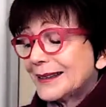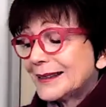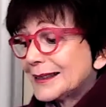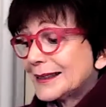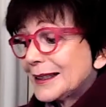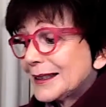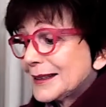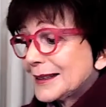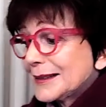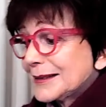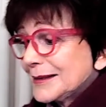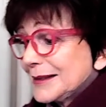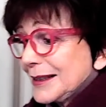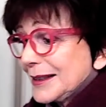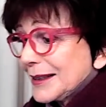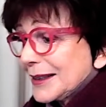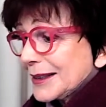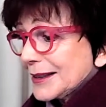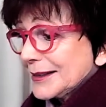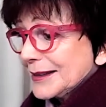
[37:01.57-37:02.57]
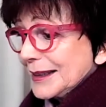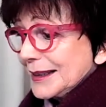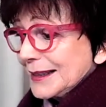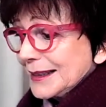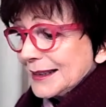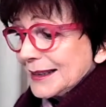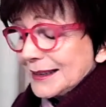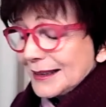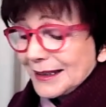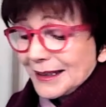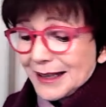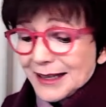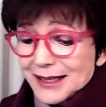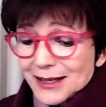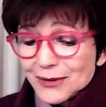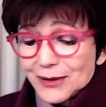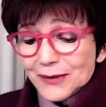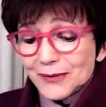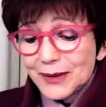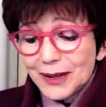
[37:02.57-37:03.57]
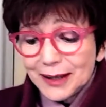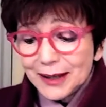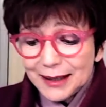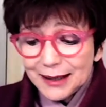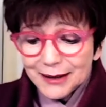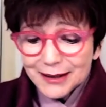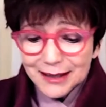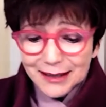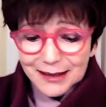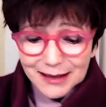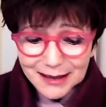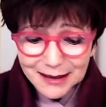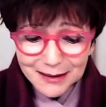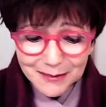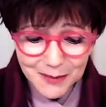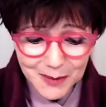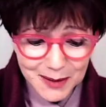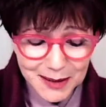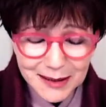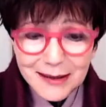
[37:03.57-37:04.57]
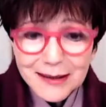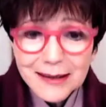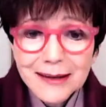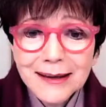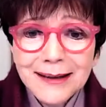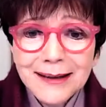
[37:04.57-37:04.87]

So, you know, it's sort of like us in some ways.